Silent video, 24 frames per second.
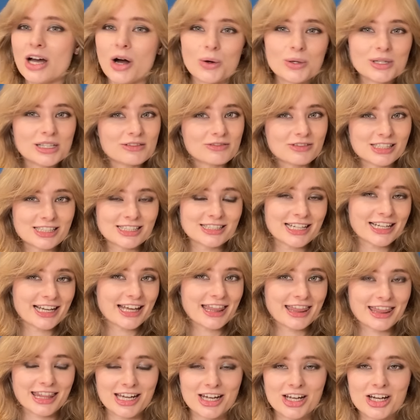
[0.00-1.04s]
only reason I can
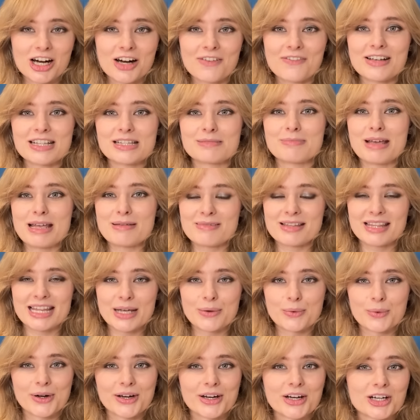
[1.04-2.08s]
think of is maybe they
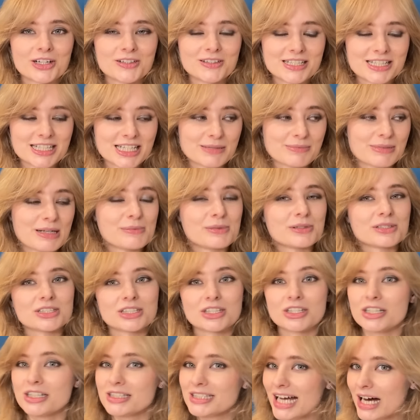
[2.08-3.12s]
were encouraging people to
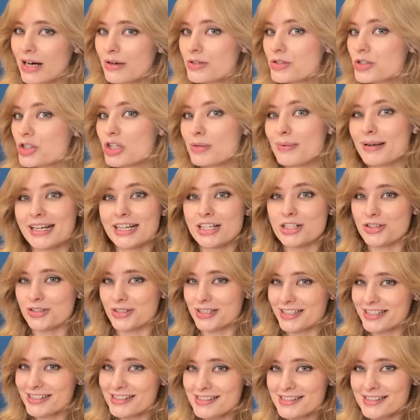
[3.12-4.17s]
cut down too many
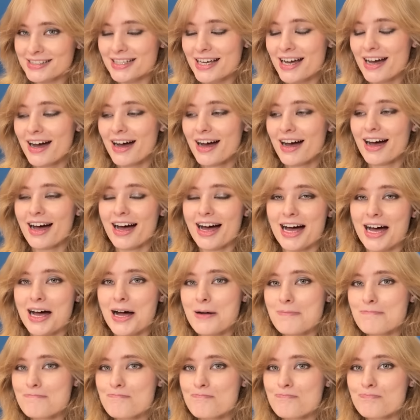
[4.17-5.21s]
trees,
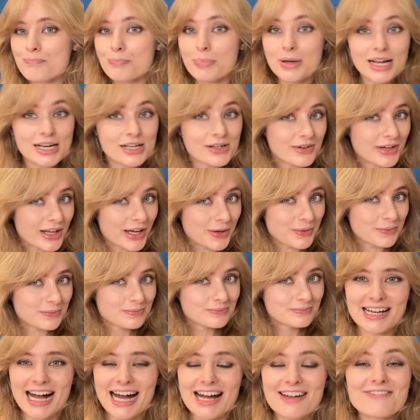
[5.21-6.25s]
but I don't know.
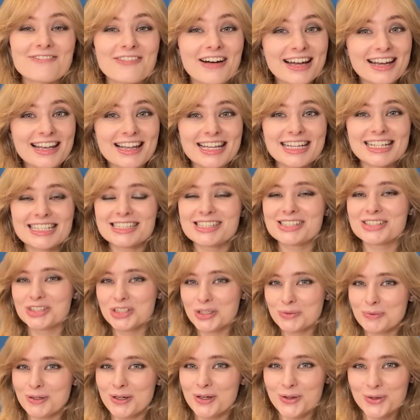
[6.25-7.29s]
And finally, a
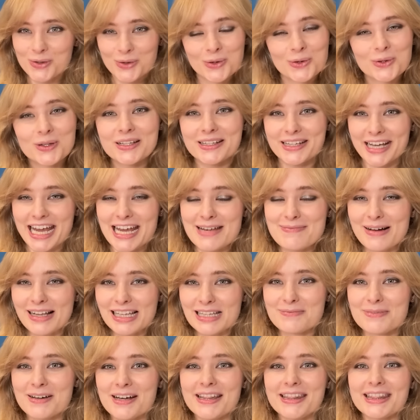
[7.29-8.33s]
super cool game
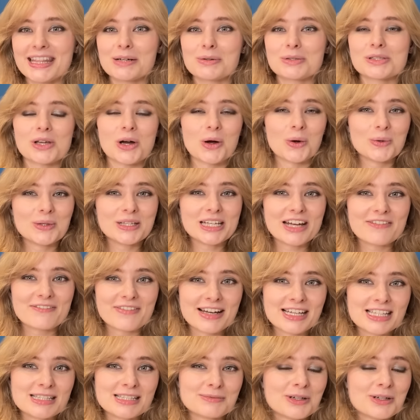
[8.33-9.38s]
element that was only
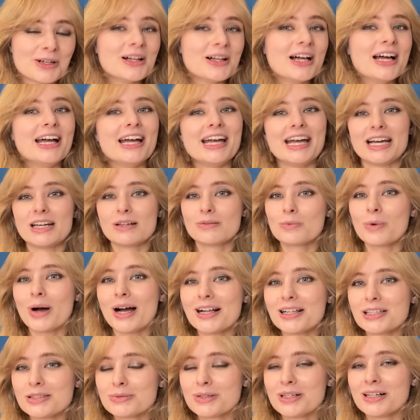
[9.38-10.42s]
available in
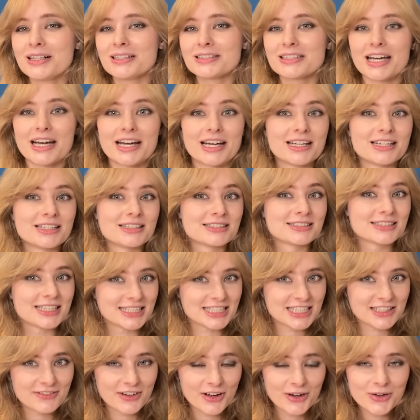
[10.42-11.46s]
Wild World and City
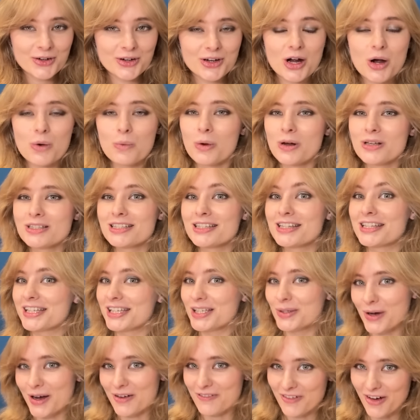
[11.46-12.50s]
Folk was the
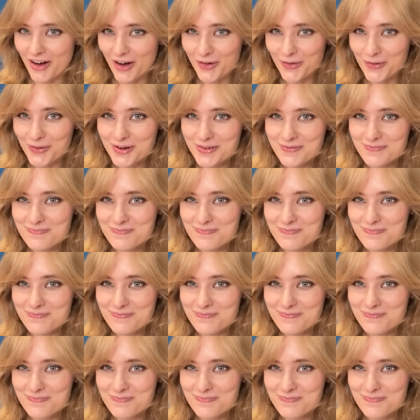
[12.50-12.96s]
UFO.